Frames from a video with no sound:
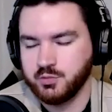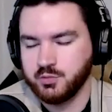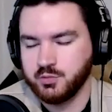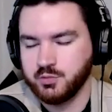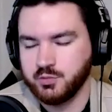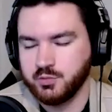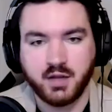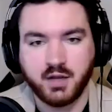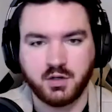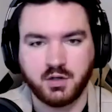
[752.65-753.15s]

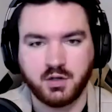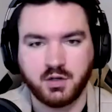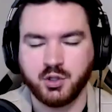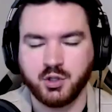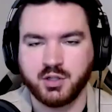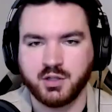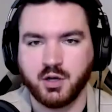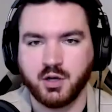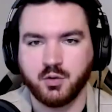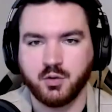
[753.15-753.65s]
inevitably, you
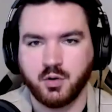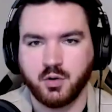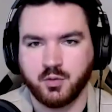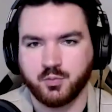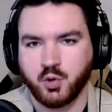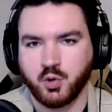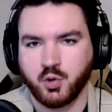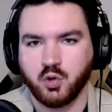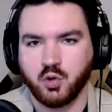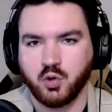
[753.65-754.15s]
know, are, are
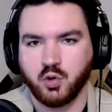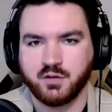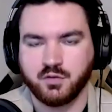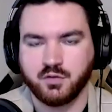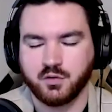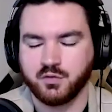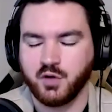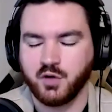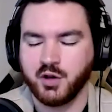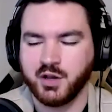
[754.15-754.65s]
looking for
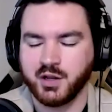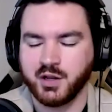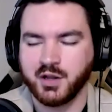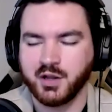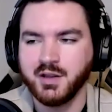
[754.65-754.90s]
funding.